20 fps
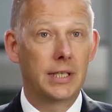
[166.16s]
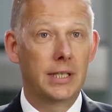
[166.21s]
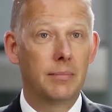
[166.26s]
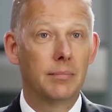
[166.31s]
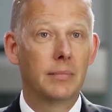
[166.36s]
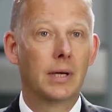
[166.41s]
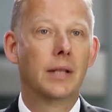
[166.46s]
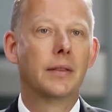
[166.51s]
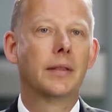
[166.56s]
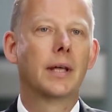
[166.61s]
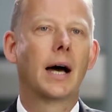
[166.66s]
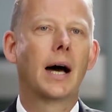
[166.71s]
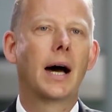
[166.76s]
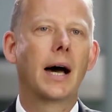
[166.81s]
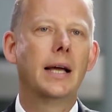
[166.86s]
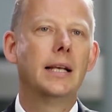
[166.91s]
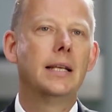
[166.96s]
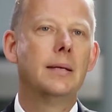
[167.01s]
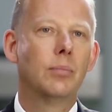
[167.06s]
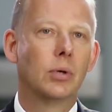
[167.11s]
team and the
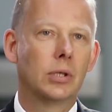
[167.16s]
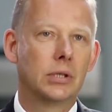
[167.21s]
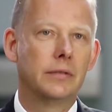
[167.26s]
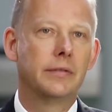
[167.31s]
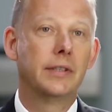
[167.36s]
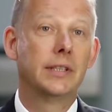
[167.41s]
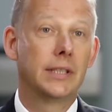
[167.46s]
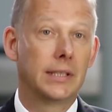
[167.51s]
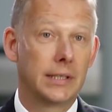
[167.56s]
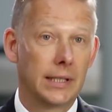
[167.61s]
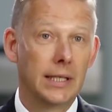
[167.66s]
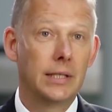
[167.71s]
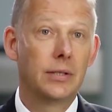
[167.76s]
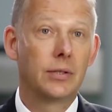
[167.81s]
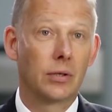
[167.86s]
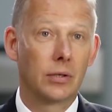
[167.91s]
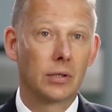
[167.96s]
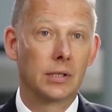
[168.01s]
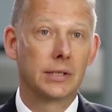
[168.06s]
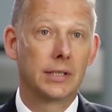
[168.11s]
highly motivated
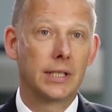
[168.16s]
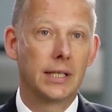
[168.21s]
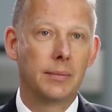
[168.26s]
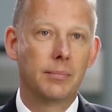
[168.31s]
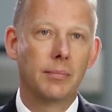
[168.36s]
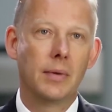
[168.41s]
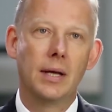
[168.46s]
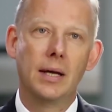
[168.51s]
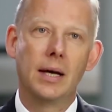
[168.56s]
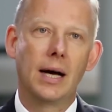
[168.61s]
internal team,